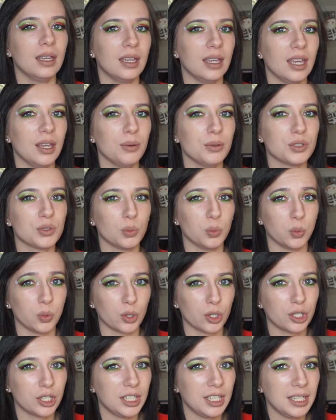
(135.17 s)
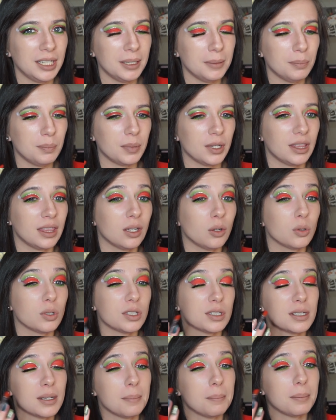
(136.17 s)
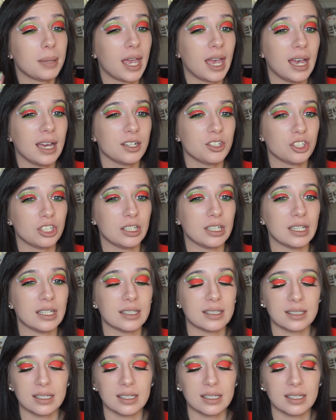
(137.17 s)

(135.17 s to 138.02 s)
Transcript: It was working, but there was some patchiness,